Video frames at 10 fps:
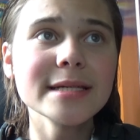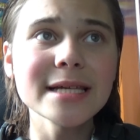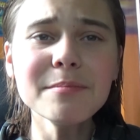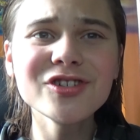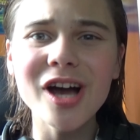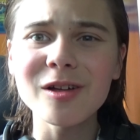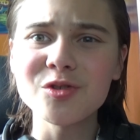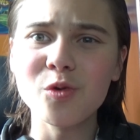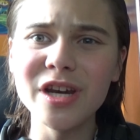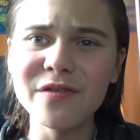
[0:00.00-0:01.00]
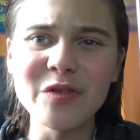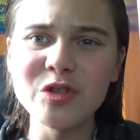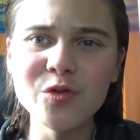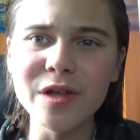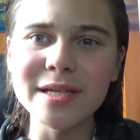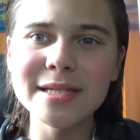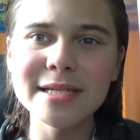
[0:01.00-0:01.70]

some childs wouldn't even do this.